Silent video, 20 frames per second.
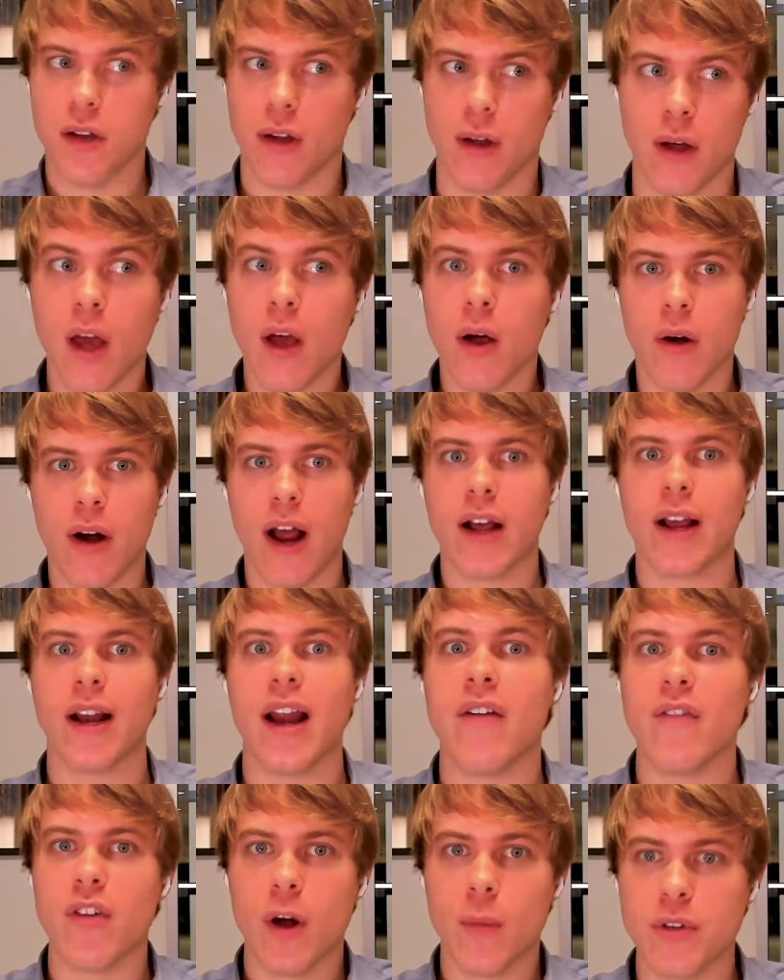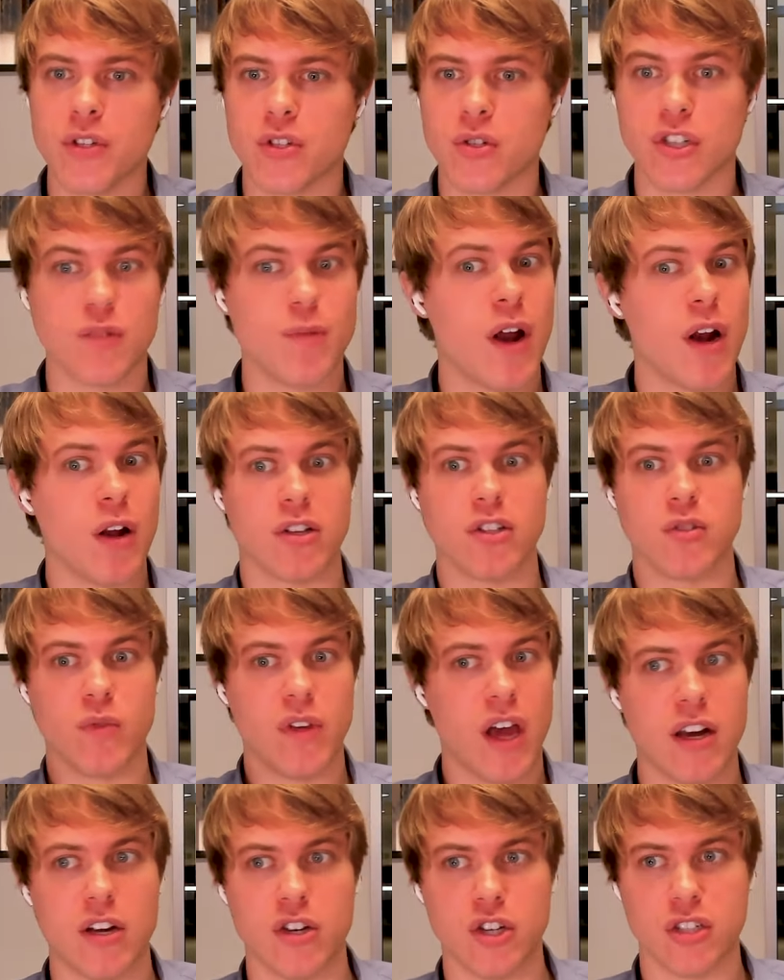we're not going to have an open source model because we
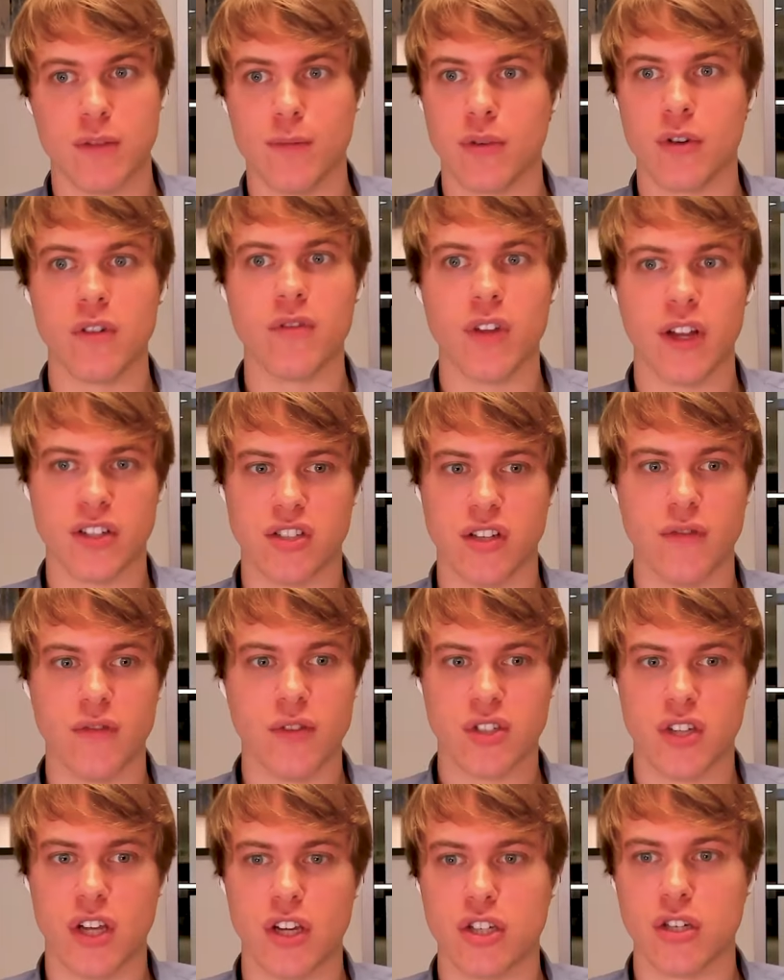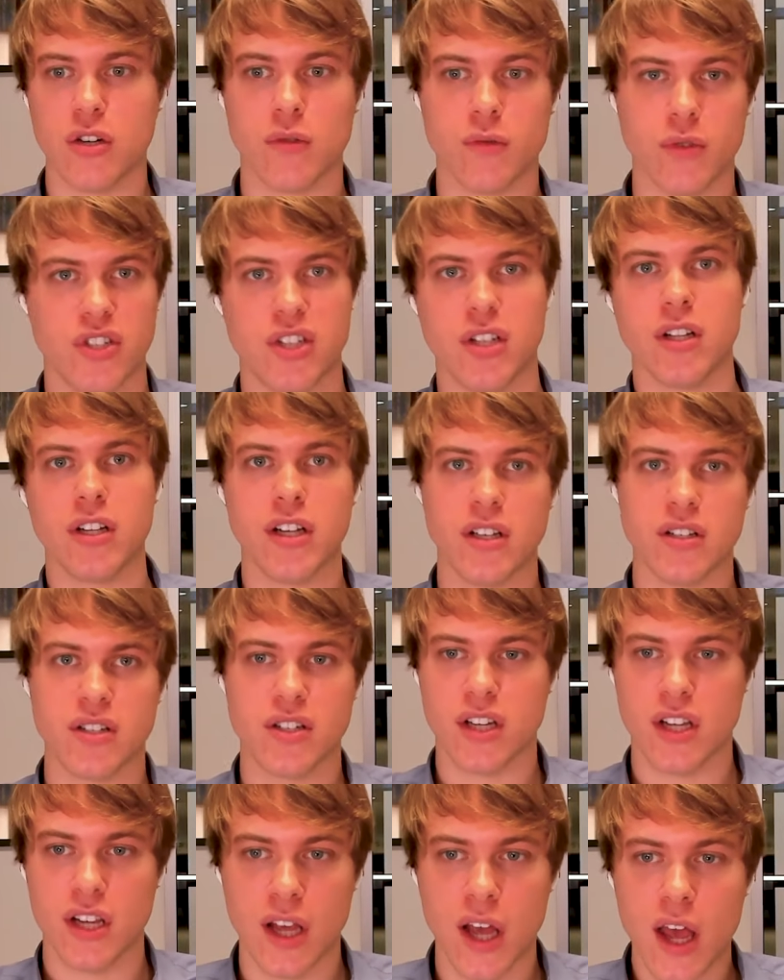got to just improve like civilizational
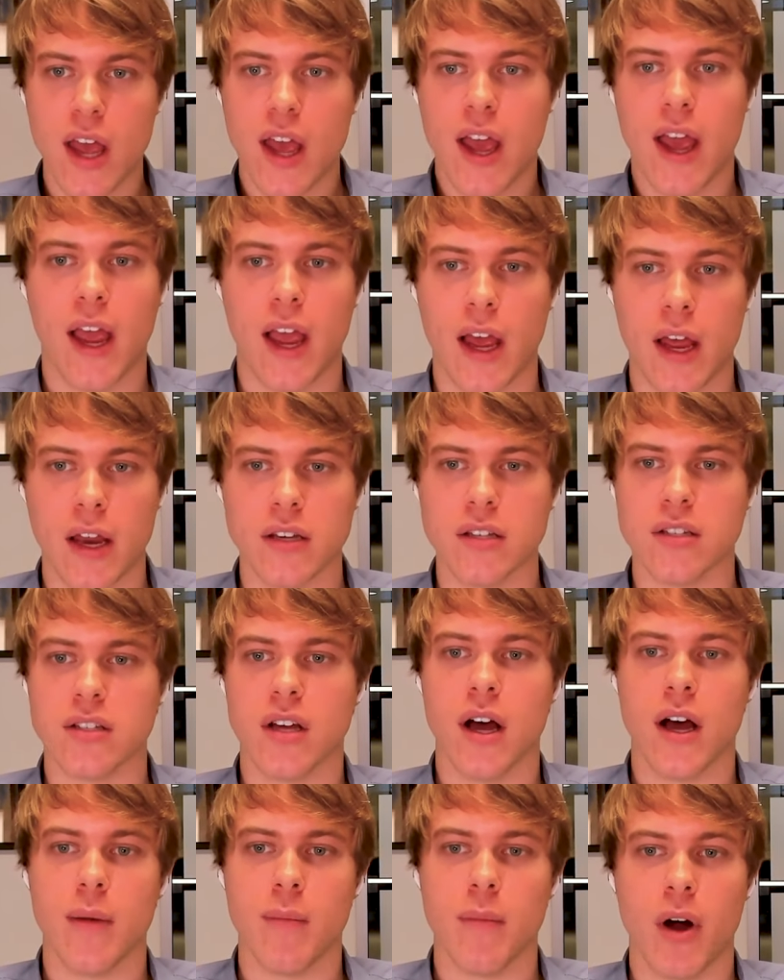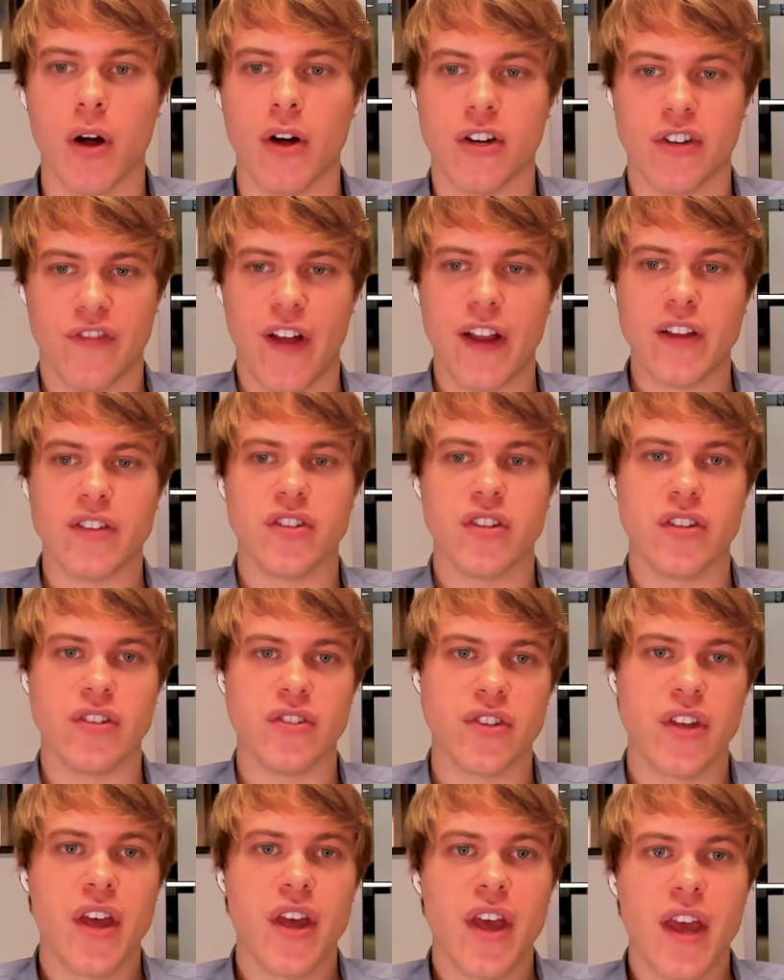resiliency and um, our
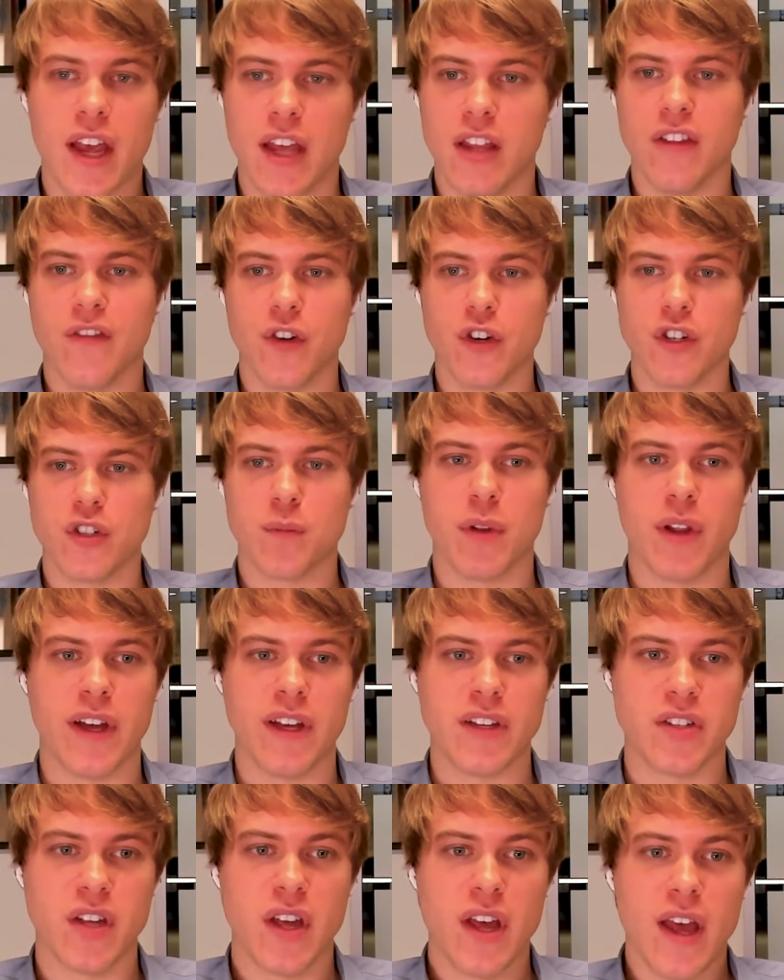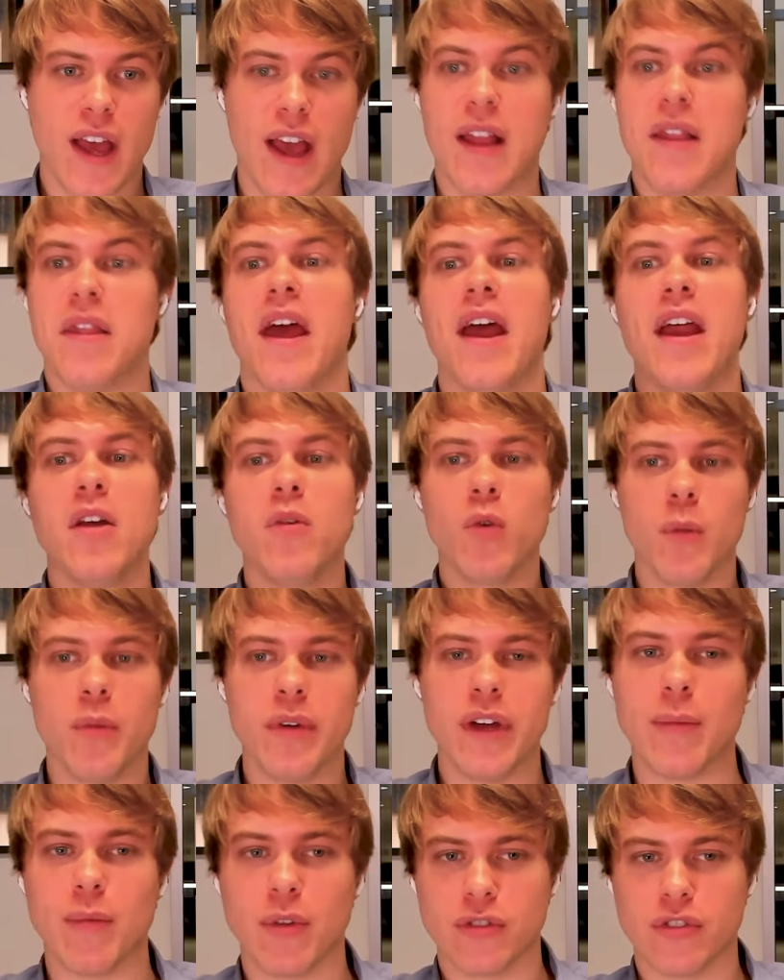defenses in the first place, and then we'll
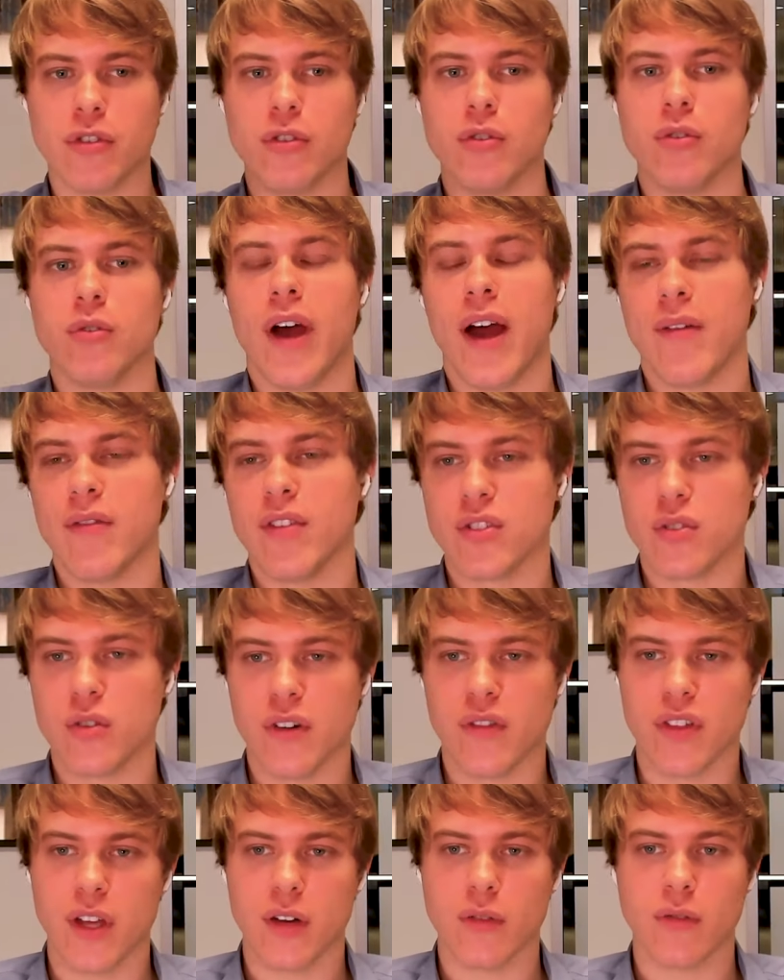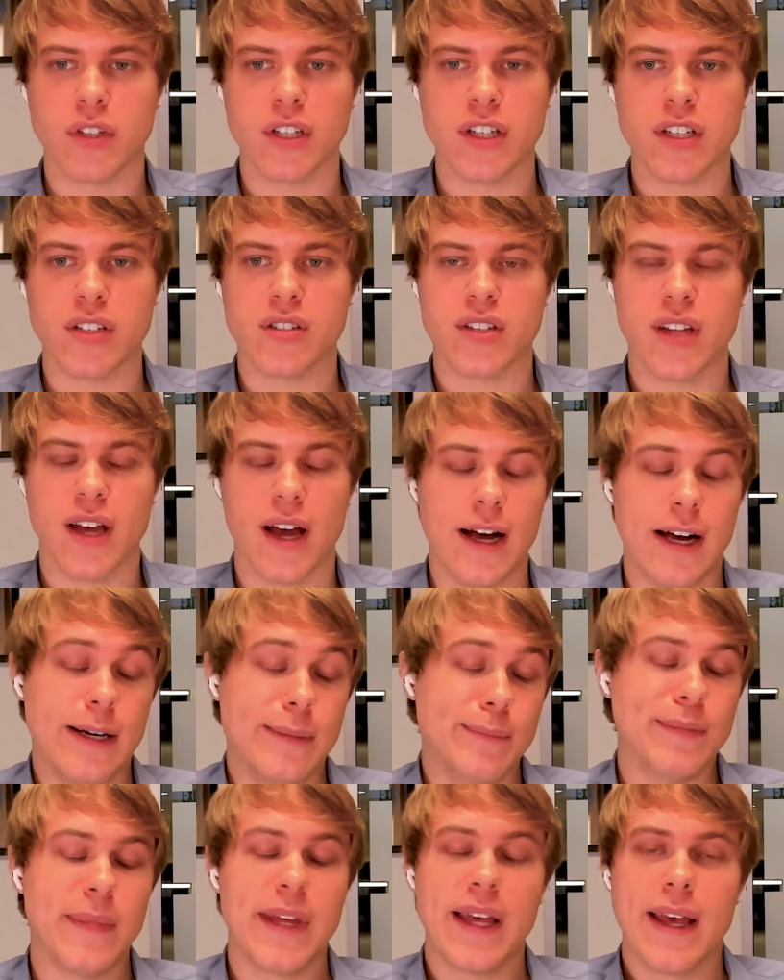be able to have this sort of thing released.
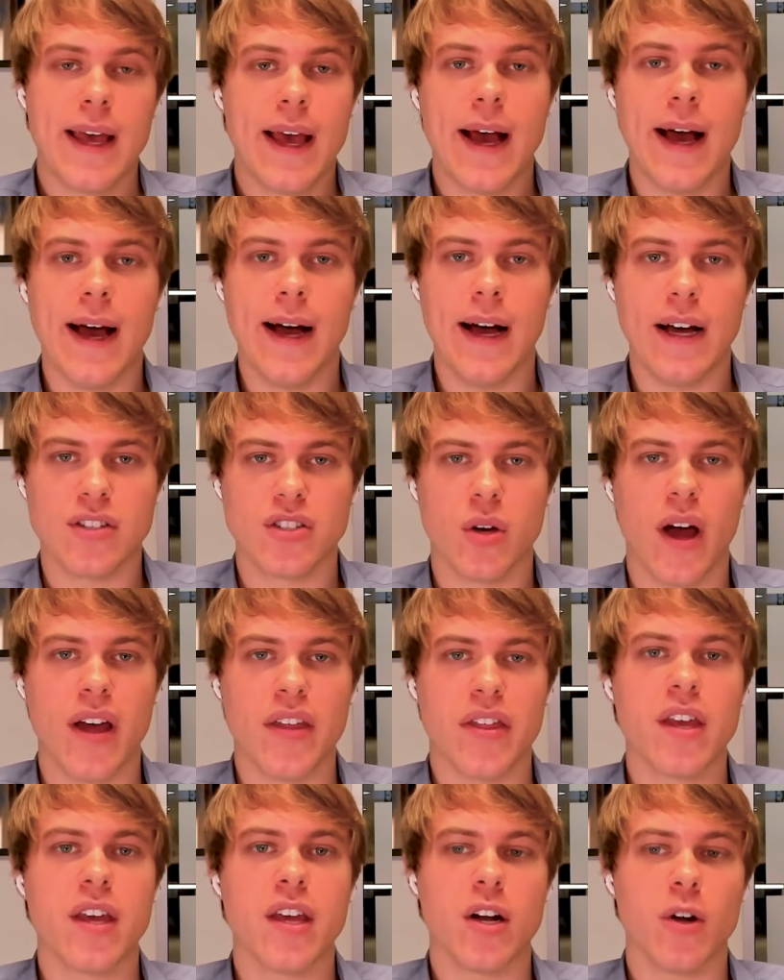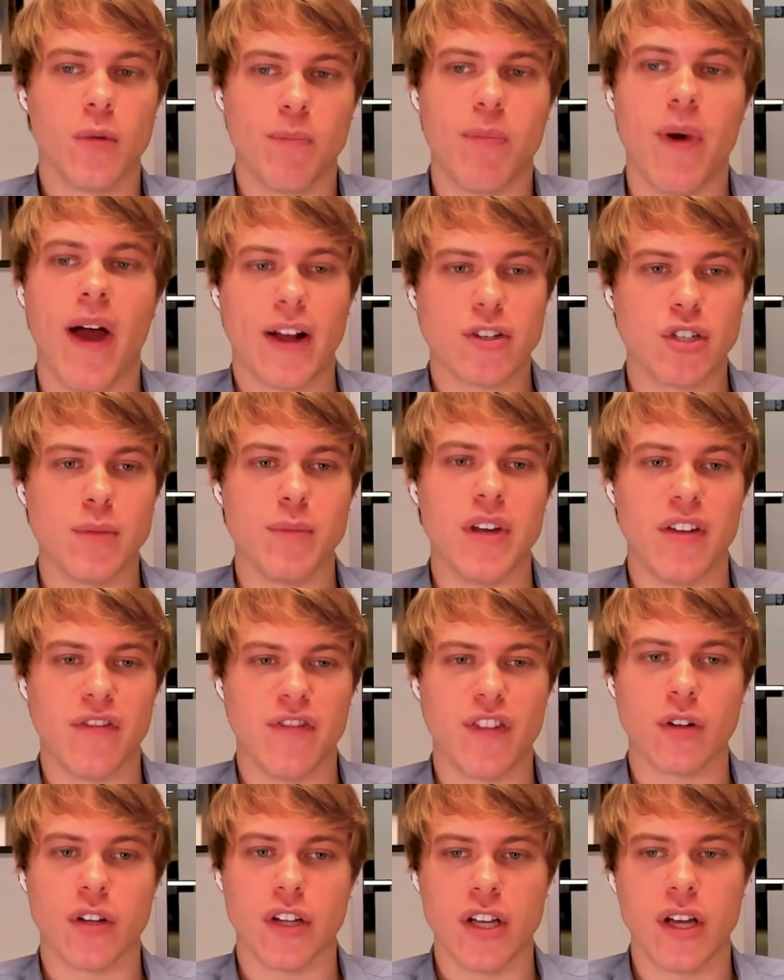Um, uh, so I think it'll actually be a
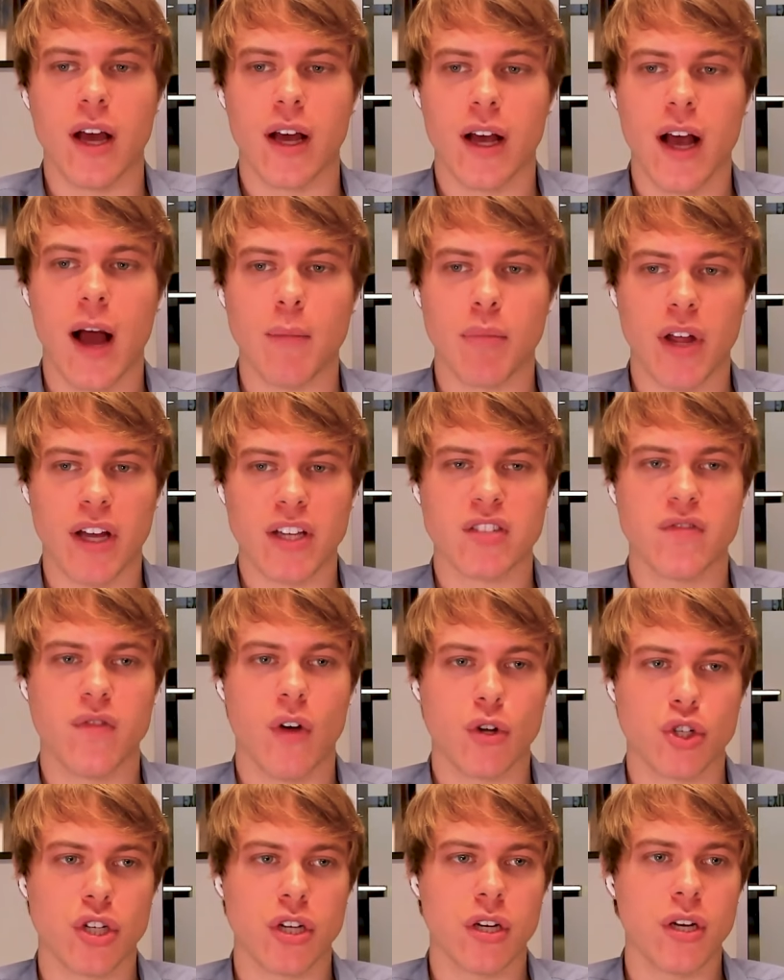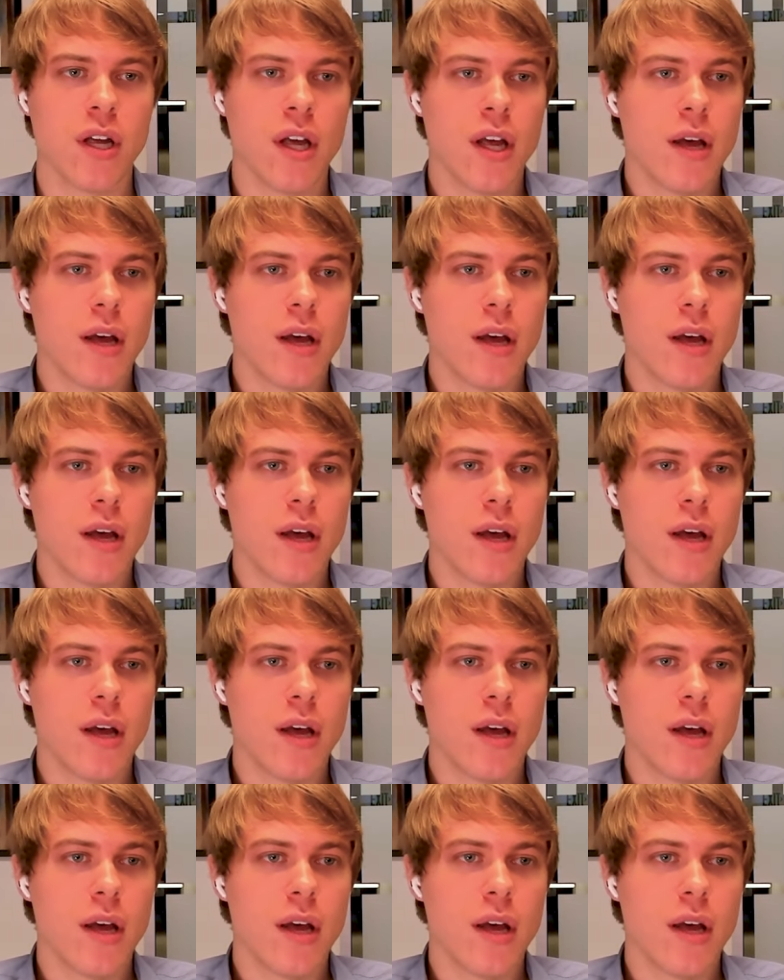fairly uh, complex function.